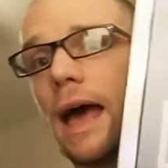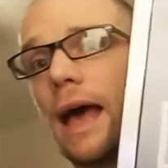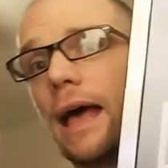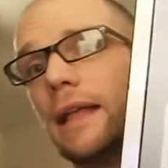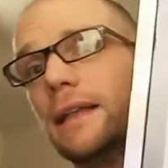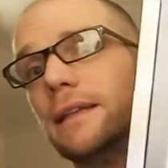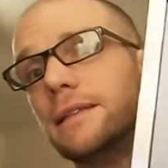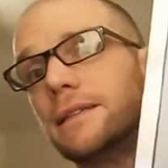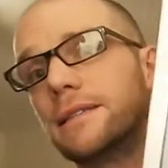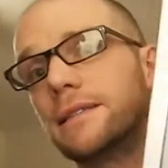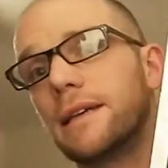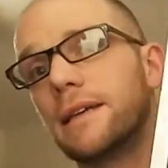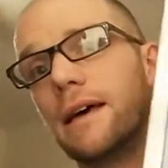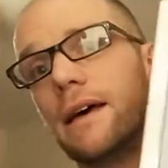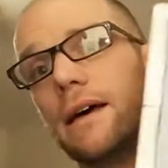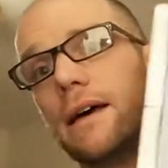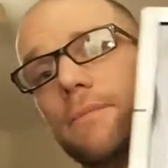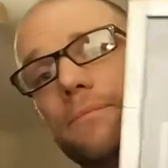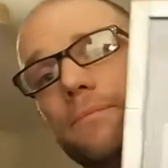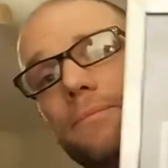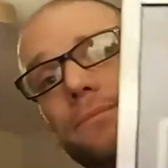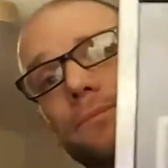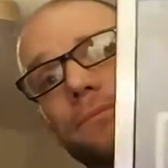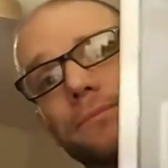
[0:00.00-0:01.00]

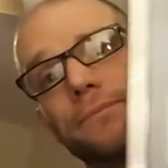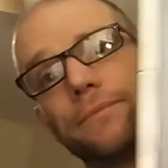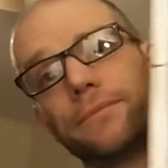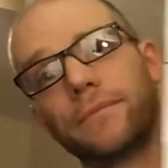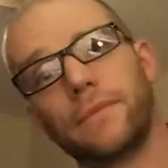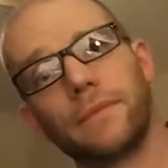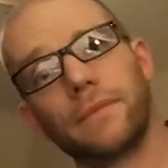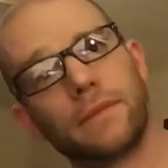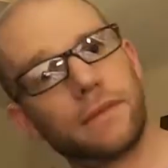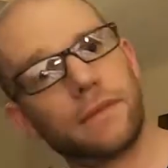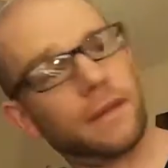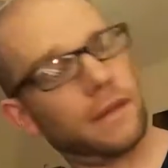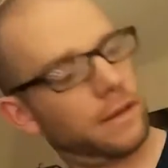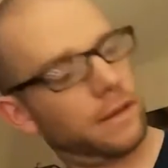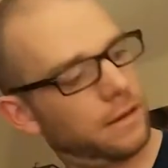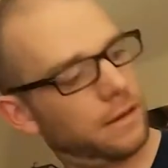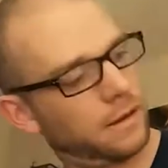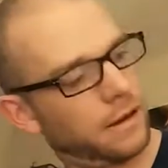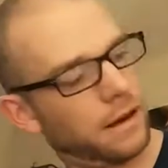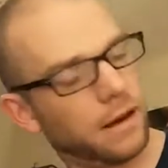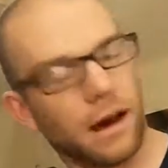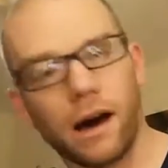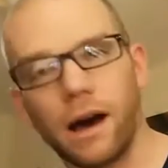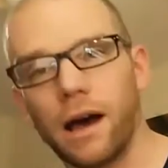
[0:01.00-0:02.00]
And
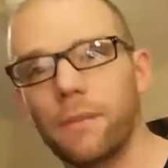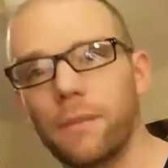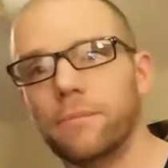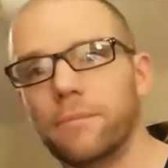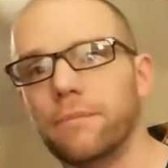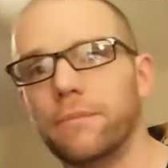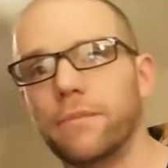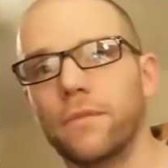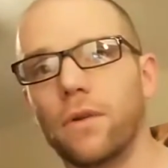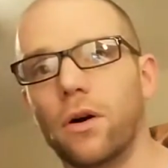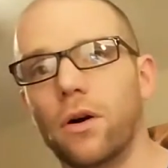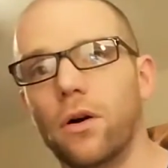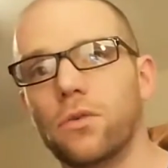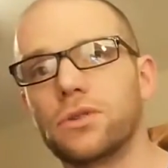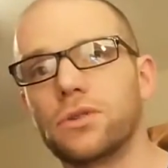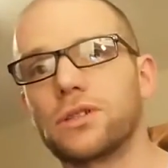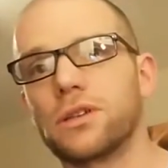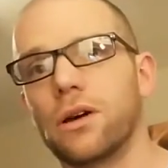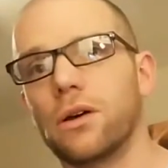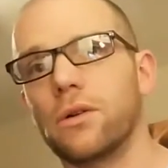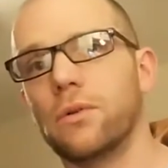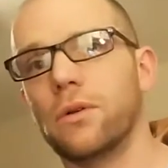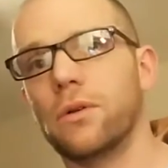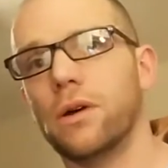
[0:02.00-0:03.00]
I'm
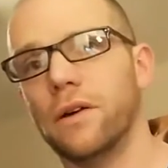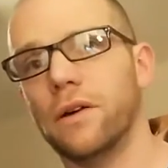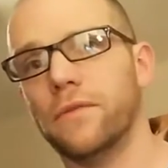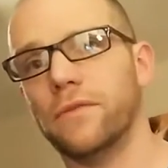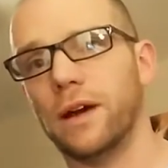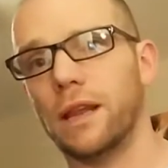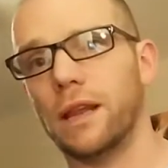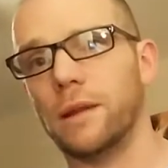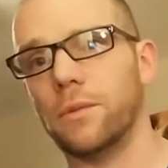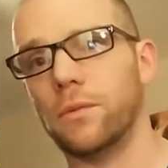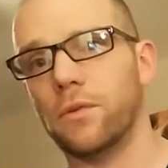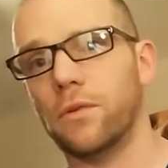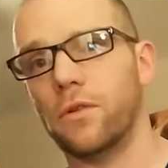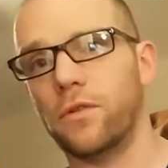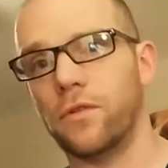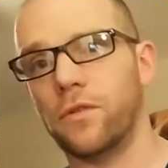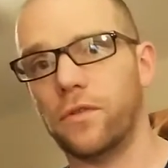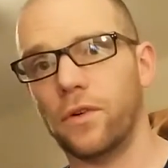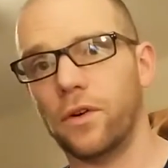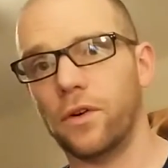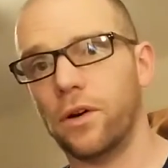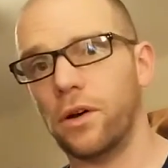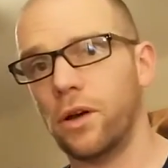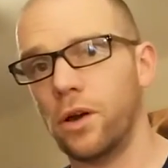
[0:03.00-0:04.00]
also available
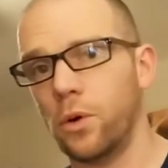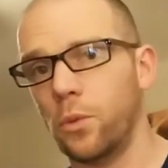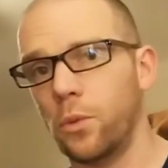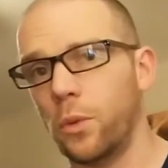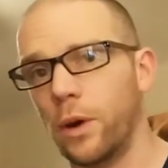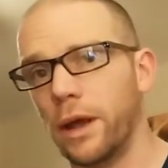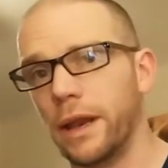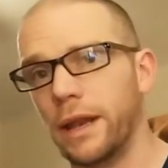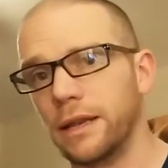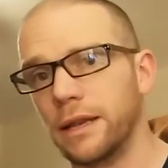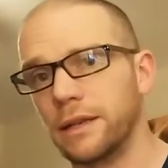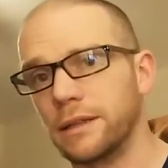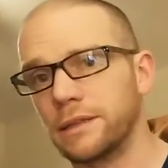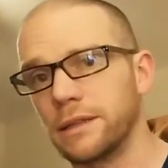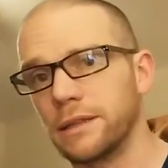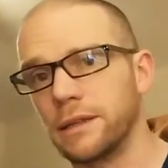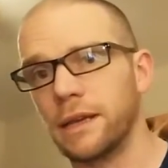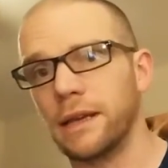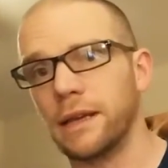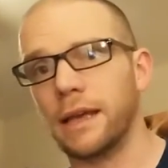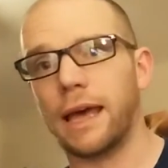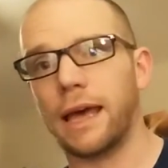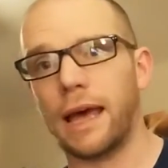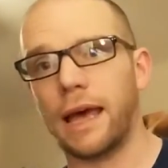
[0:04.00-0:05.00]
for weddings
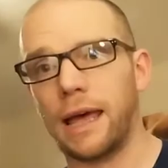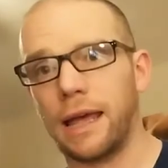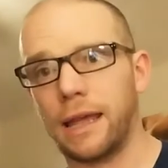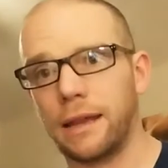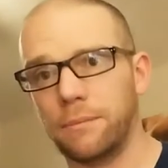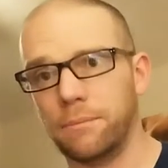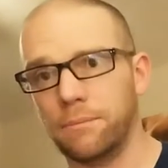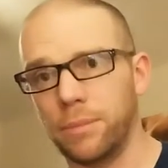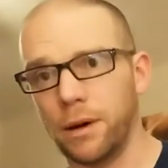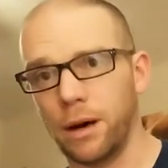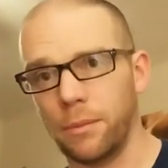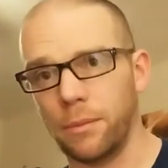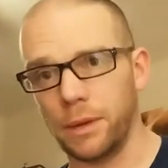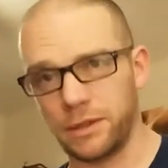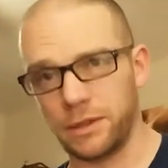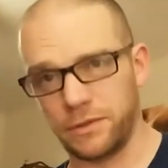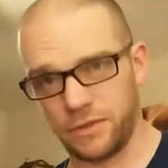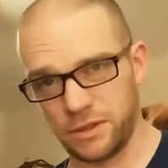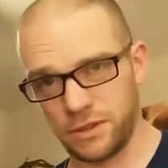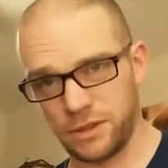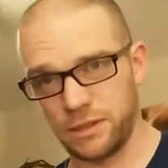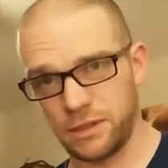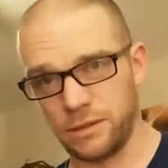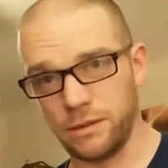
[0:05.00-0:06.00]
and bar
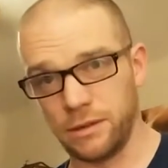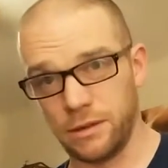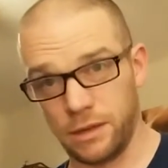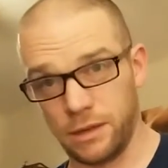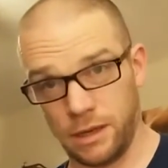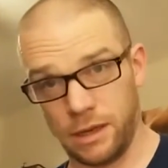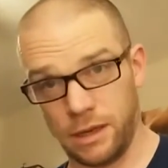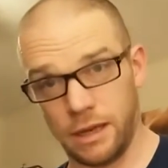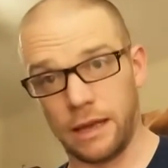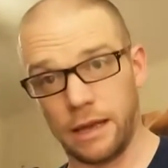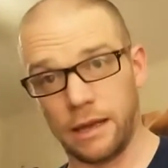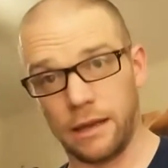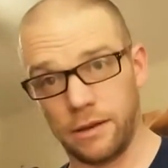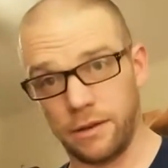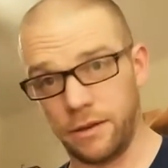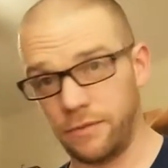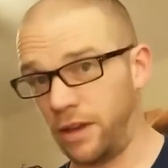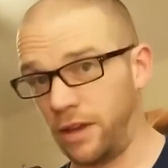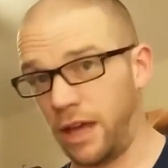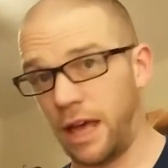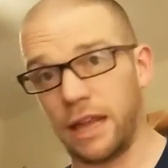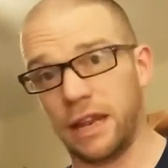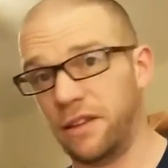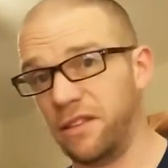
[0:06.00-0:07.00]
mitzvahs.
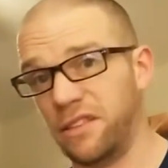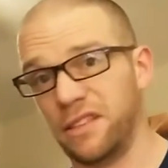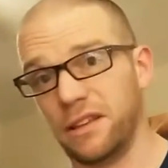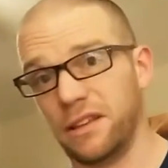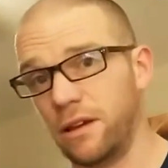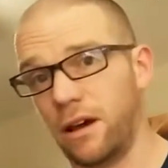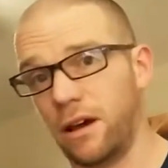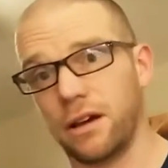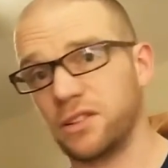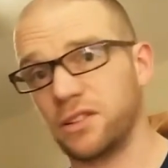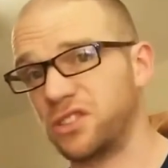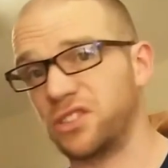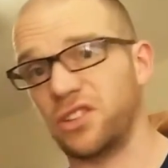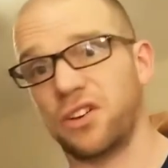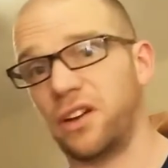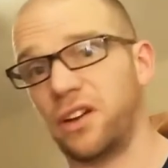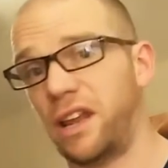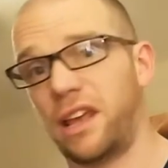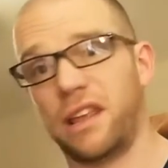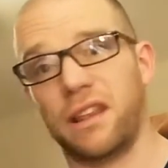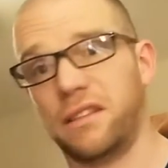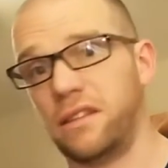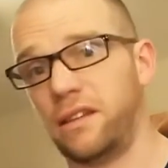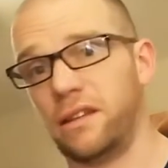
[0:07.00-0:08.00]
Anything. I'll
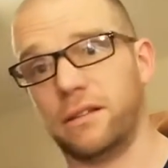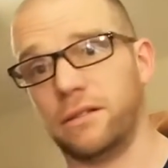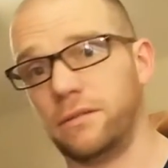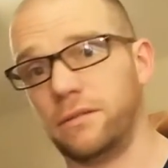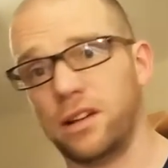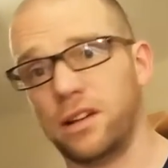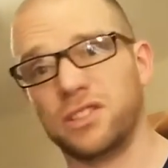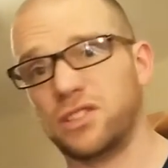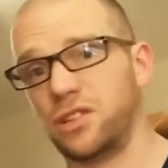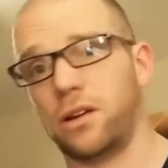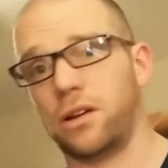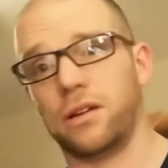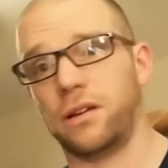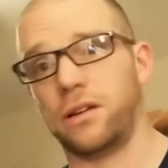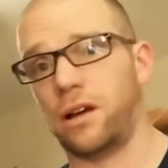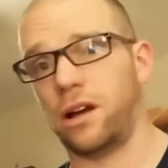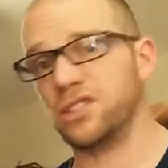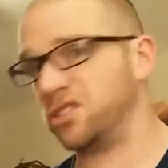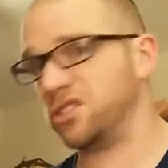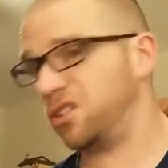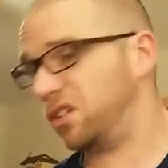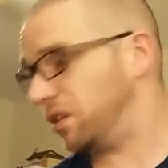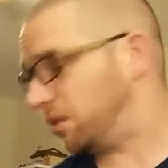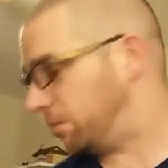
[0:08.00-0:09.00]
sign anything.
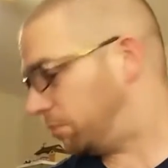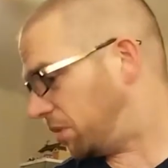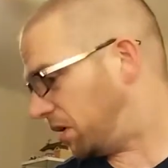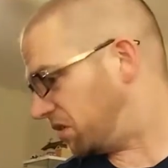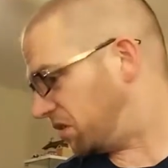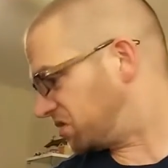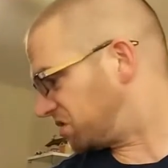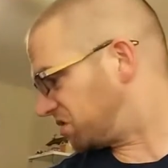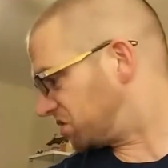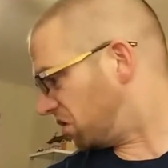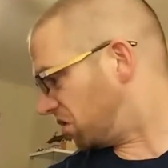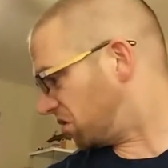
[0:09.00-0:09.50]
I'll sign a pair of